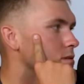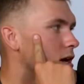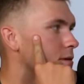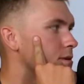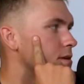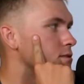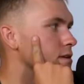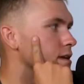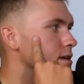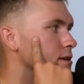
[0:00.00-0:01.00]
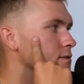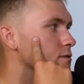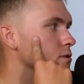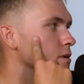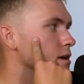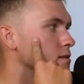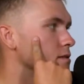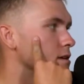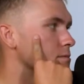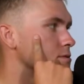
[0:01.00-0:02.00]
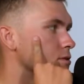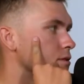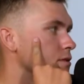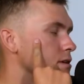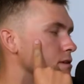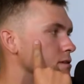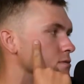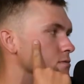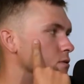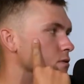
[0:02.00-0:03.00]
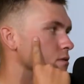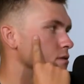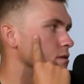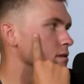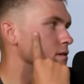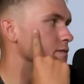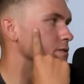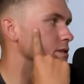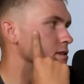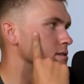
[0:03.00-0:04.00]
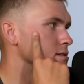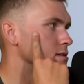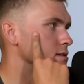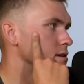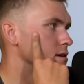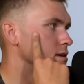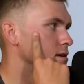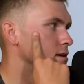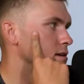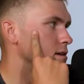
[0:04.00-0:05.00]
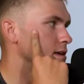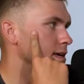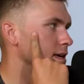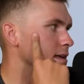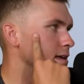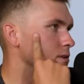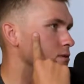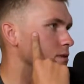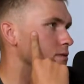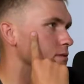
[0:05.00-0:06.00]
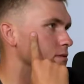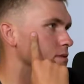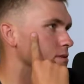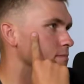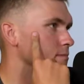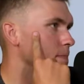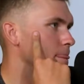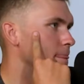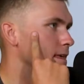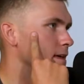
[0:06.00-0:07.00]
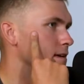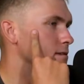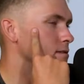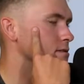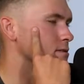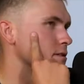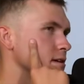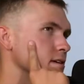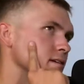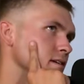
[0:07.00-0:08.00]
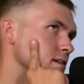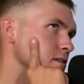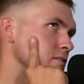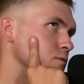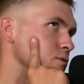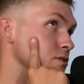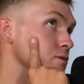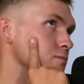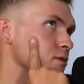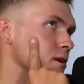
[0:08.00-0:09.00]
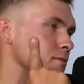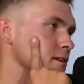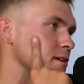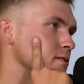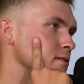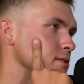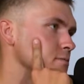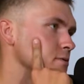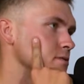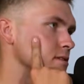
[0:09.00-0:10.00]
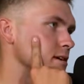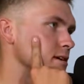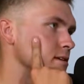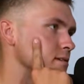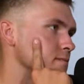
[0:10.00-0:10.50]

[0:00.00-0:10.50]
I've been doing like keto for a while, and I'm starting to think to do more of just eating healthy food, and so like with doing proper keto, you're supposed to like